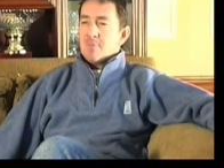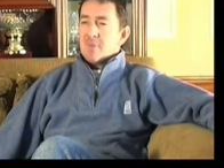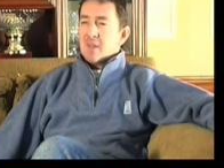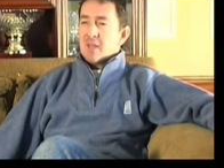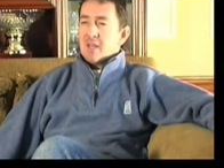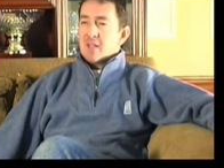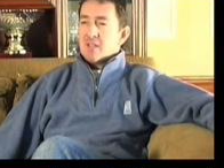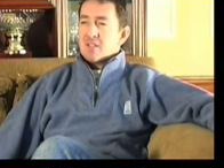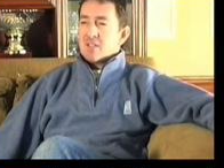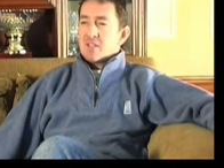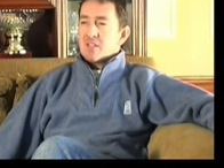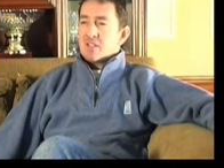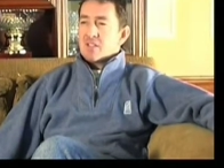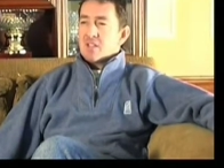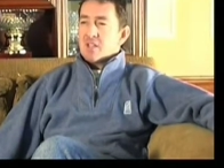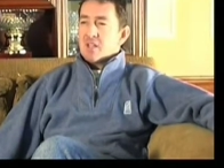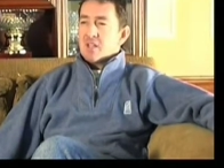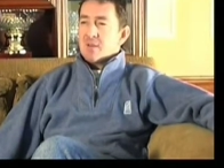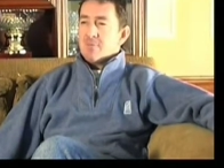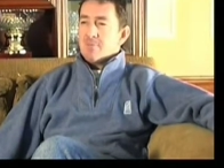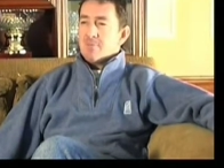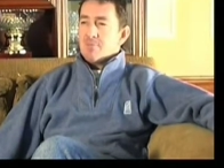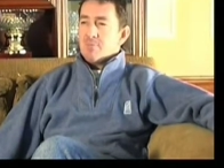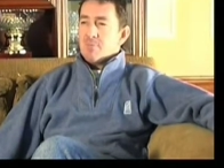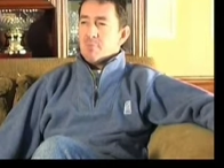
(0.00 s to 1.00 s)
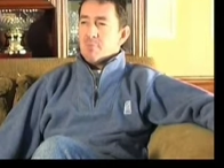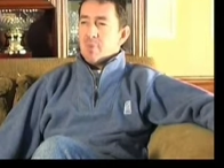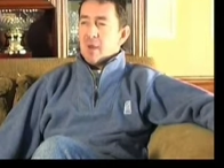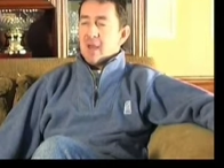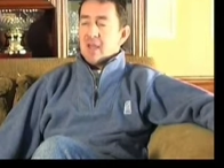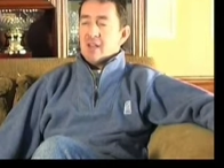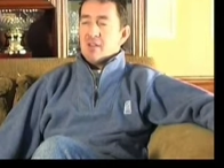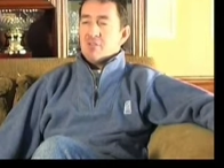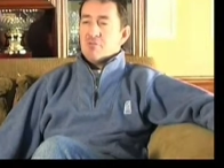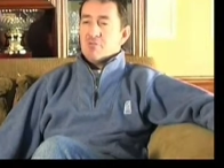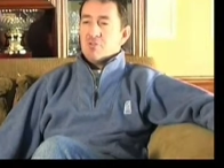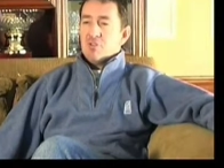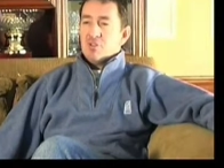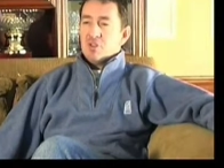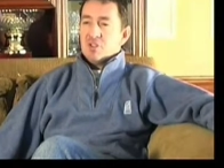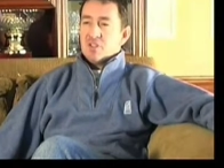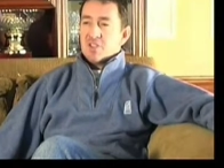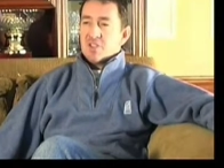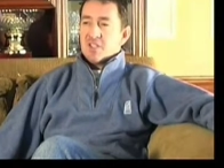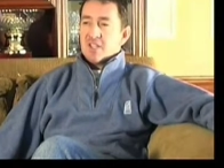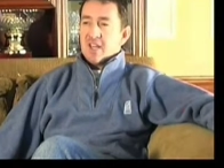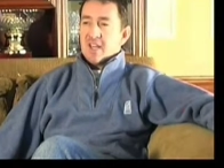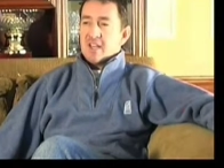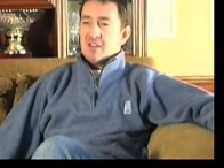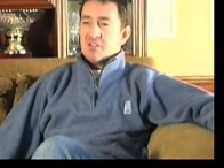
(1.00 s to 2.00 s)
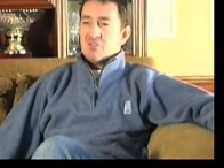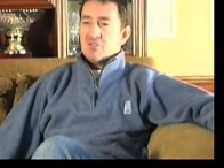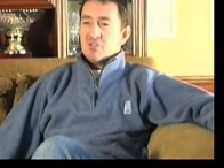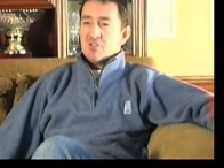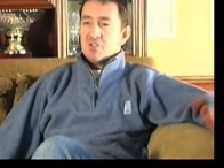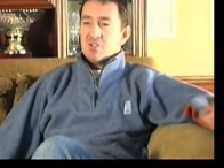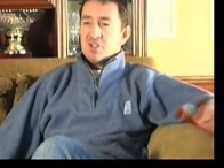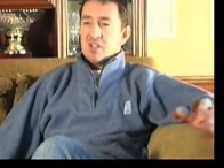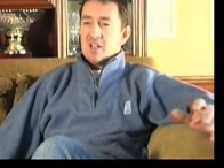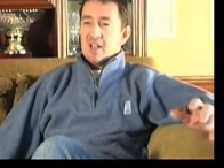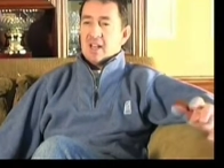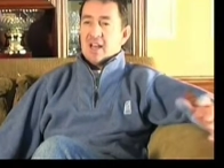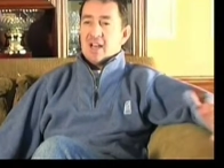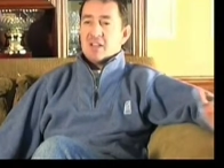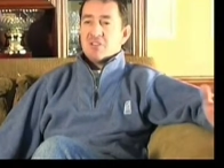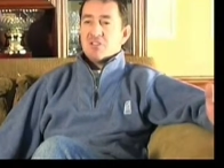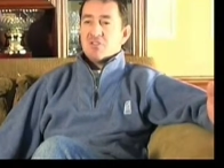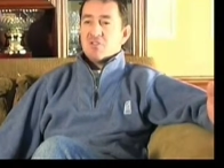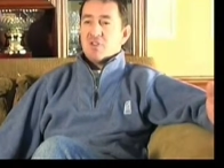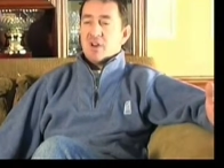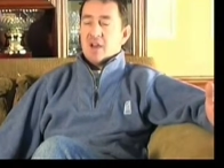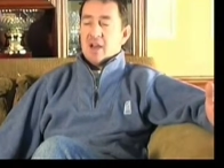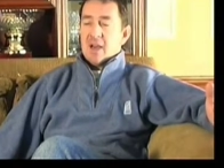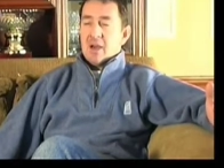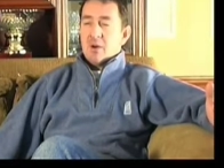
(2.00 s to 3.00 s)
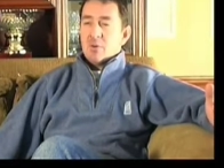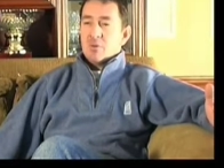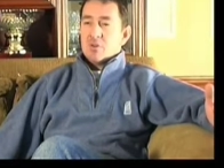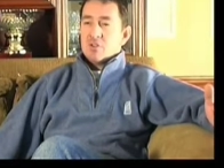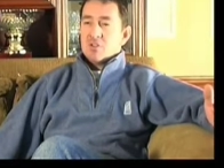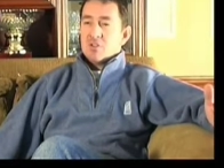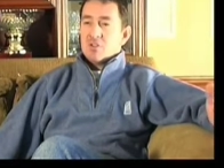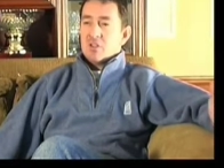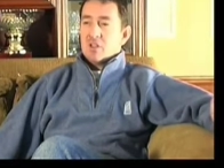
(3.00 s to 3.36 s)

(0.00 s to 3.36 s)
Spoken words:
It's painful, it's dangerous, it lasts for hours.